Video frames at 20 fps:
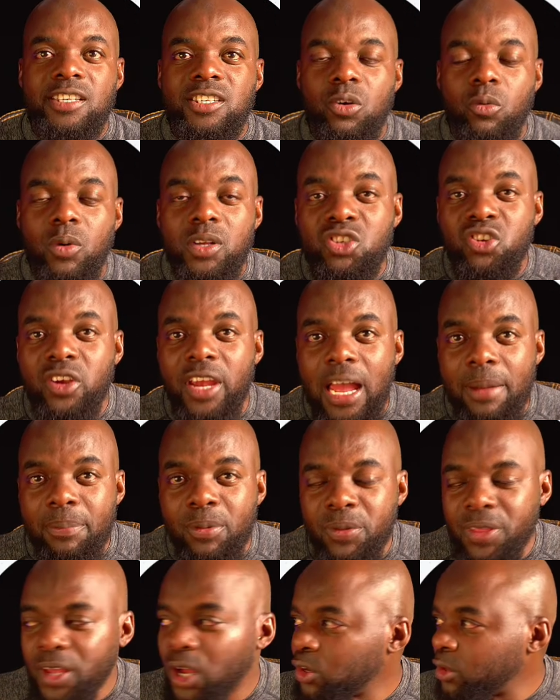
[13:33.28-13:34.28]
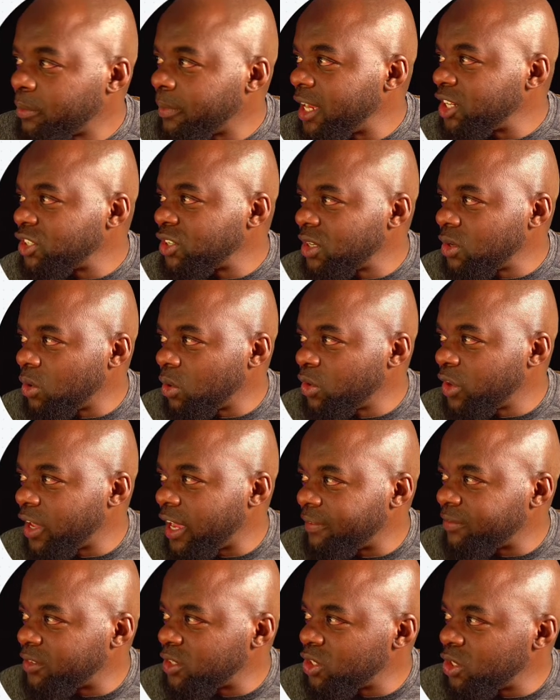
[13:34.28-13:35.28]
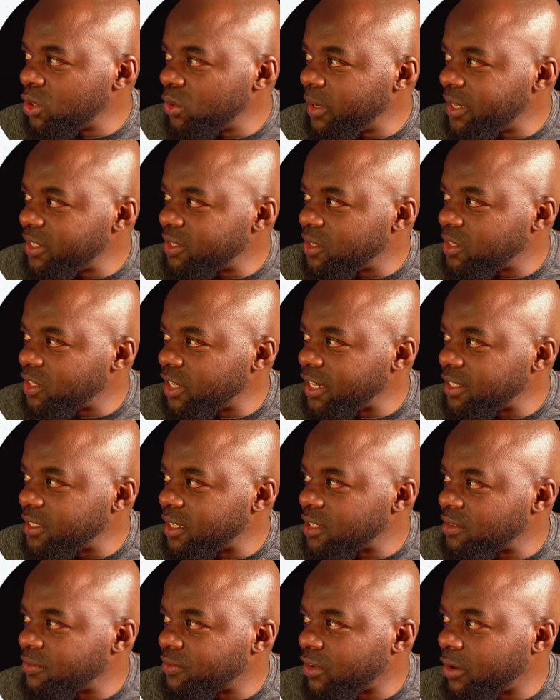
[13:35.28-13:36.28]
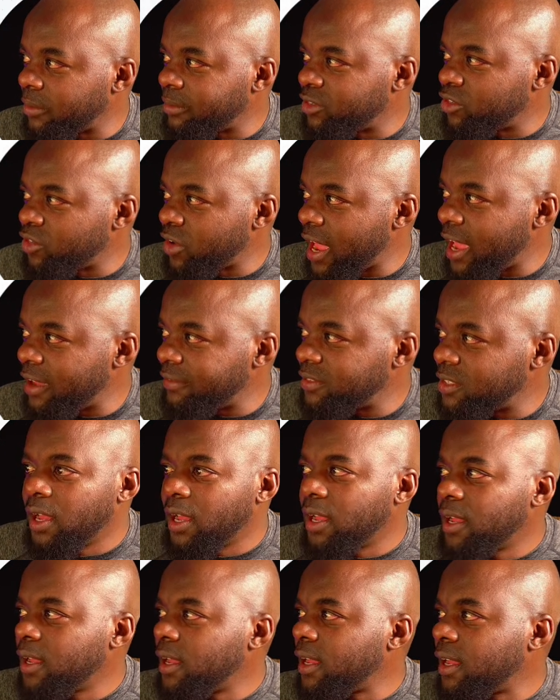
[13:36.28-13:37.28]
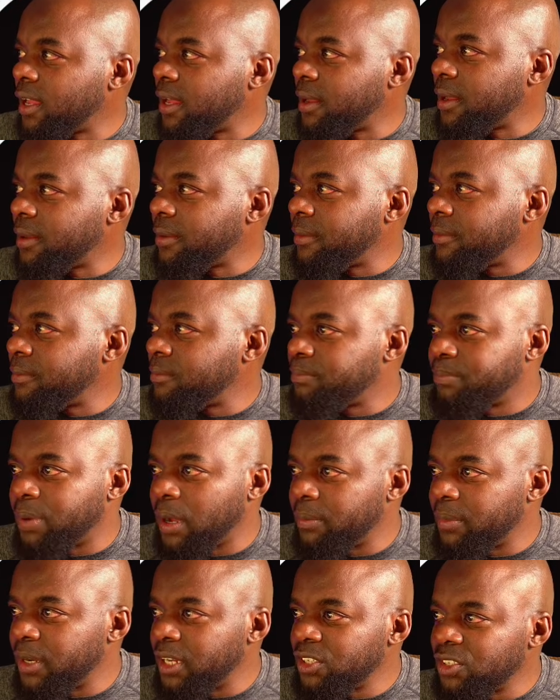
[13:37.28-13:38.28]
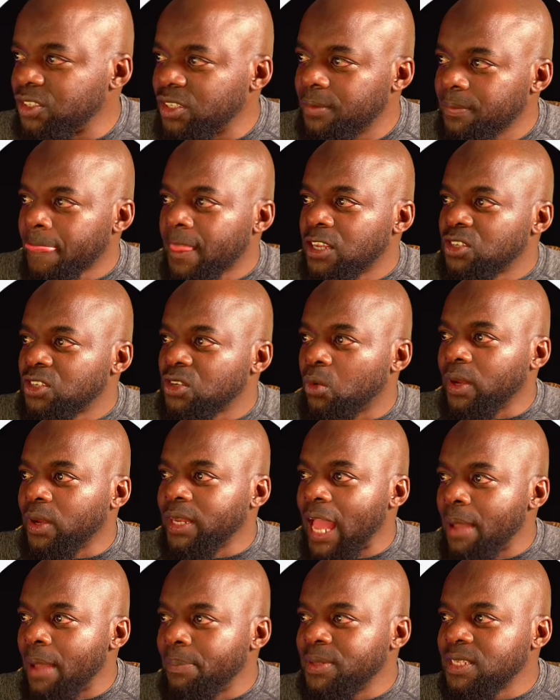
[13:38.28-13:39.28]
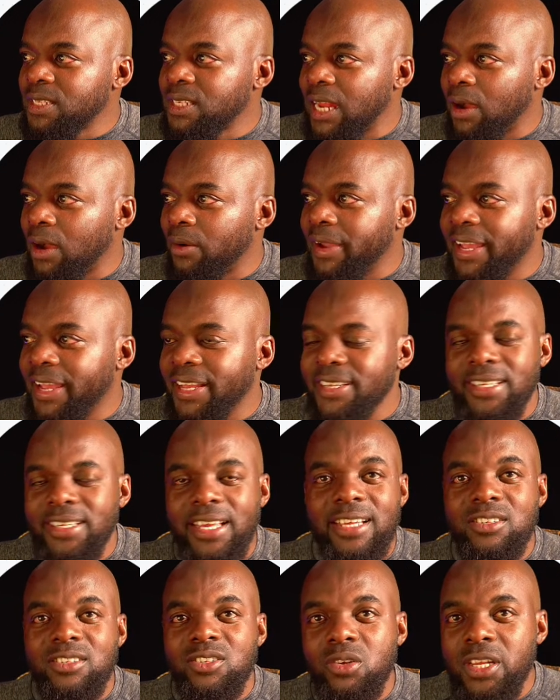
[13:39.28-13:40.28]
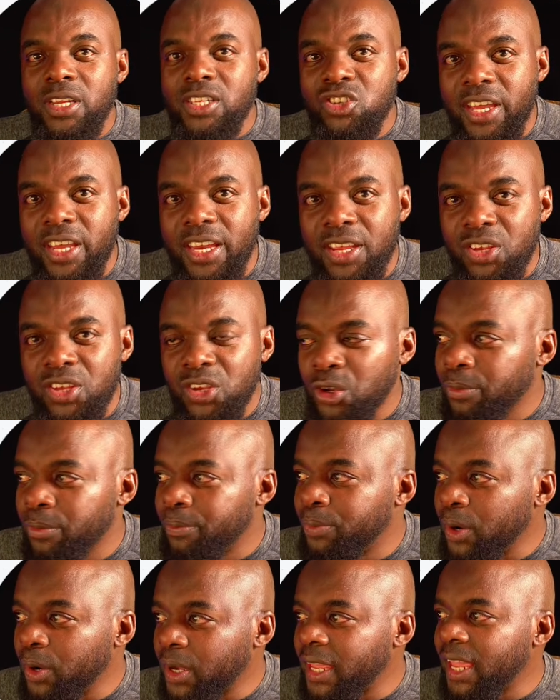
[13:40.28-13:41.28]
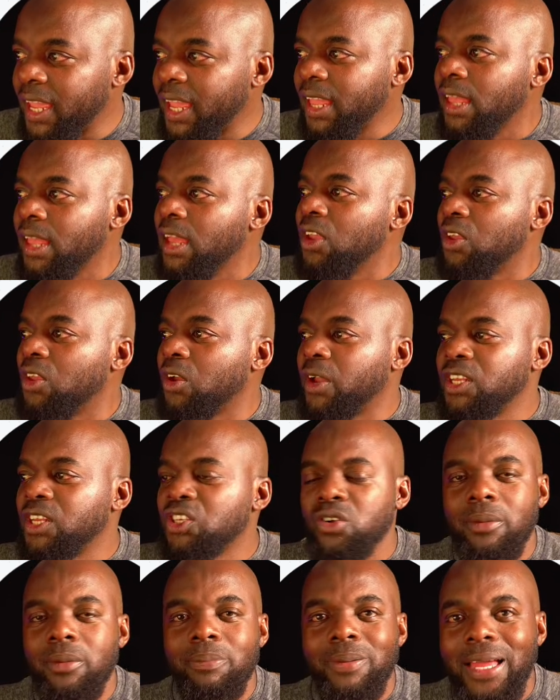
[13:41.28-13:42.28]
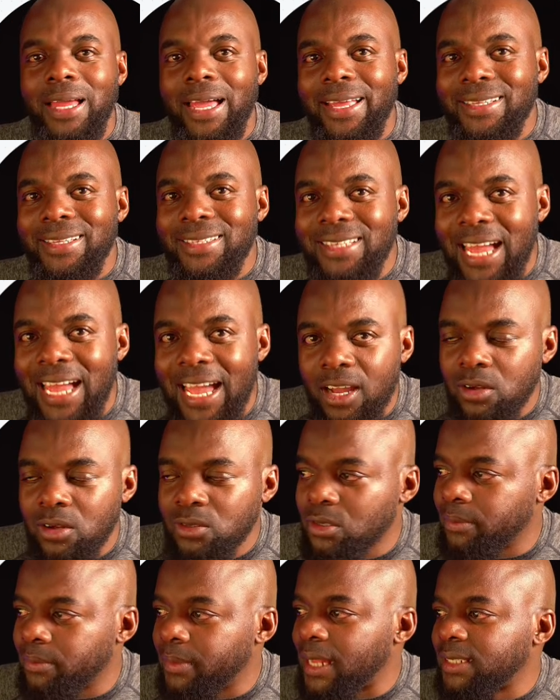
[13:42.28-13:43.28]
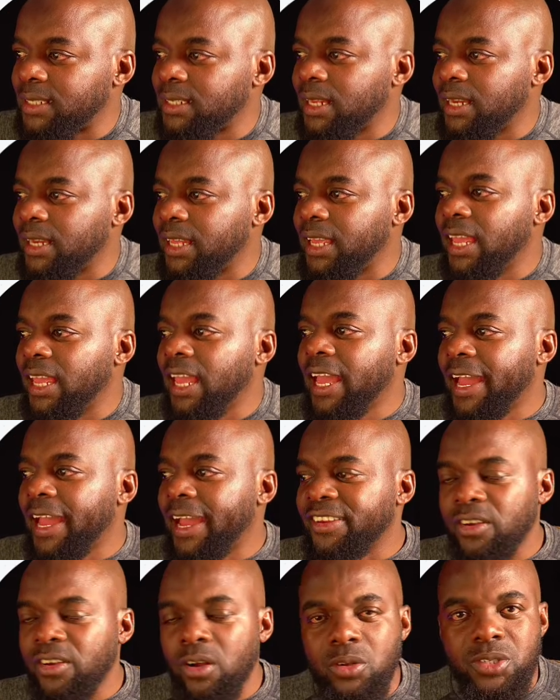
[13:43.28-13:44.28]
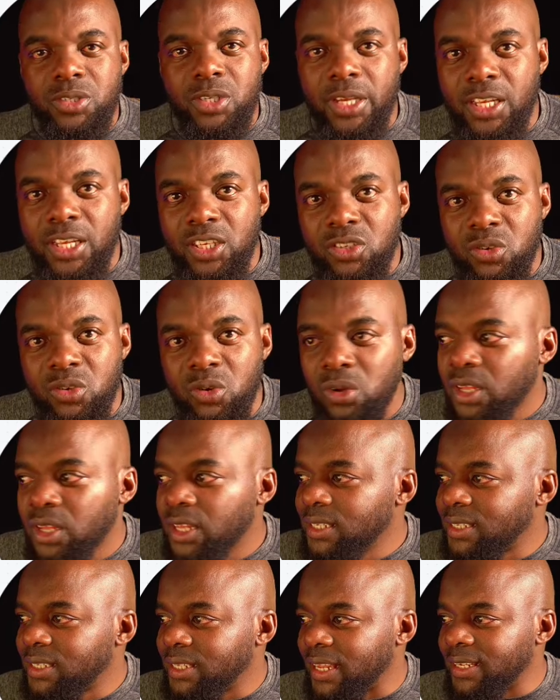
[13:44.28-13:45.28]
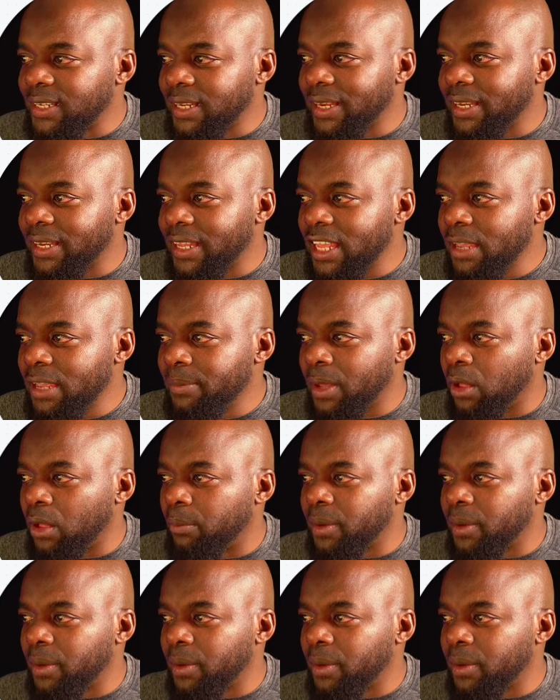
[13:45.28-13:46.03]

So once you're happy with the automation, all you have to do is change this from draft um, published. So what happens now is as soon as you get a new booking, you're going to apply a tag automatically and you're also going to send an email.